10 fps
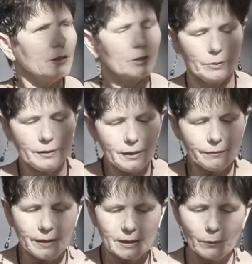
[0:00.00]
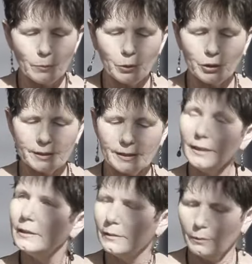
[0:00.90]
So in the event of
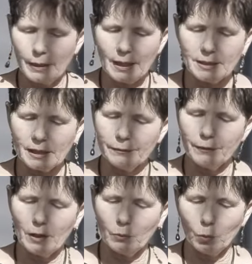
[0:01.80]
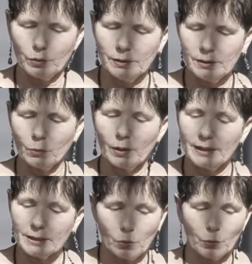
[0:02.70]
emergency, Pātaka Fire Wardens will
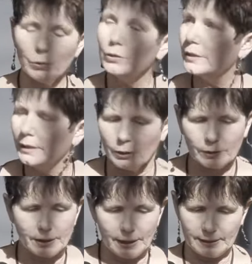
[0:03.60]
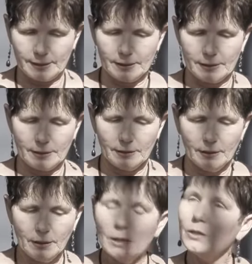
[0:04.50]
escort you to the nearest exits.
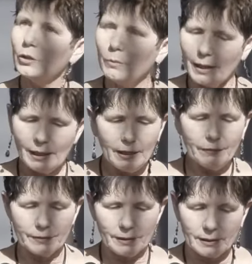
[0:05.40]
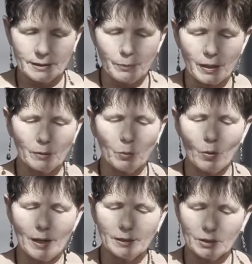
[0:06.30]
To my left is the
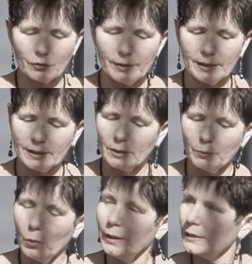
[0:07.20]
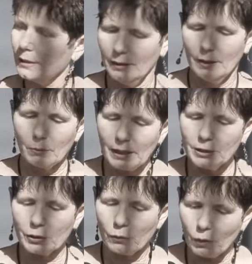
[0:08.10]
Paramoana Street exit point.
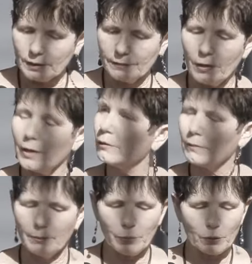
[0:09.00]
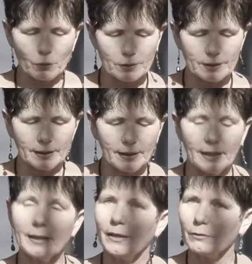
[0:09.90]
Please cross via the Rainbow Crossing
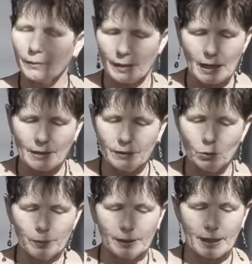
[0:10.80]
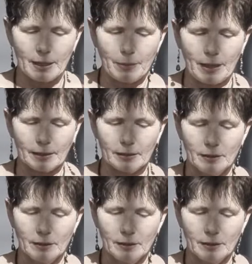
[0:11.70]
and gather at the Harvey Norman car park.